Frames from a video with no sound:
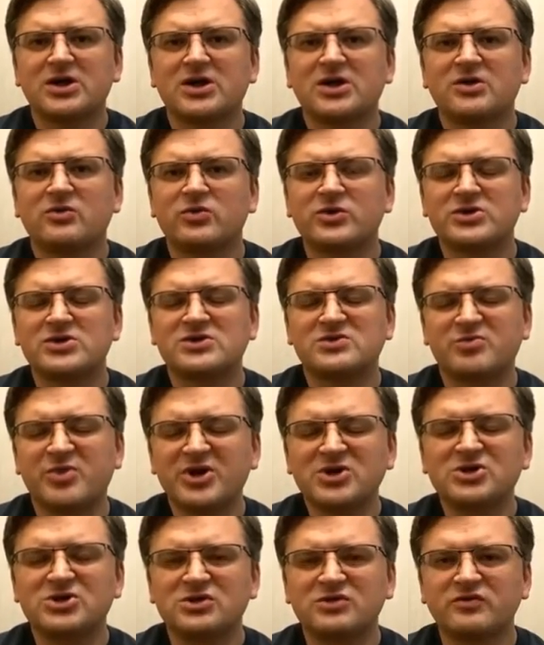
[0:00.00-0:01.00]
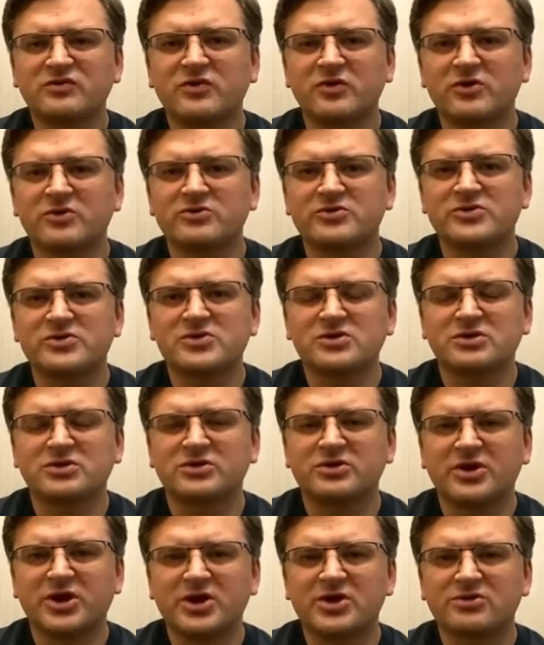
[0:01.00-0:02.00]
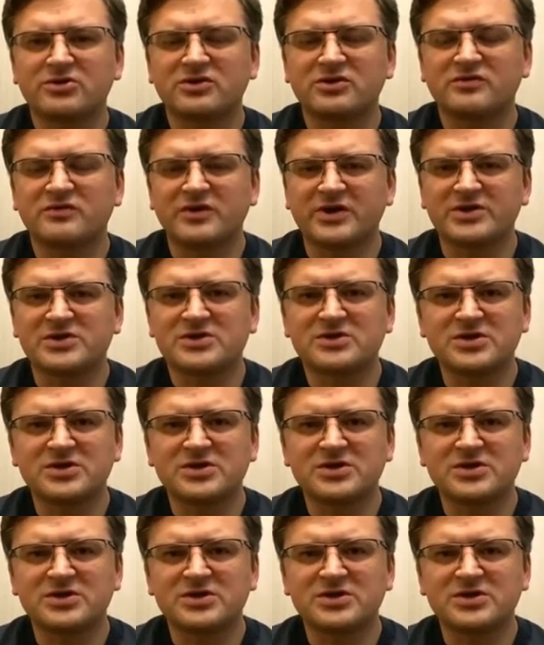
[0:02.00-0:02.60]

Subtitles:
with special focus on air defense.